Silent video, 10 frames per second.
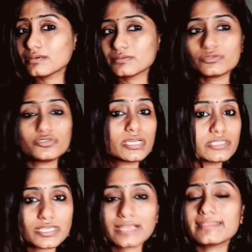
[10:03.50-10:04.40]

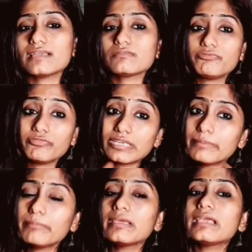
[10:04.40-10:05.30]
judging that
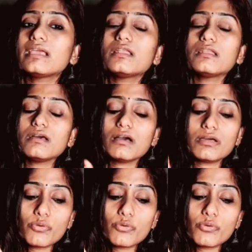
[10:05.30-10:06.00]
female are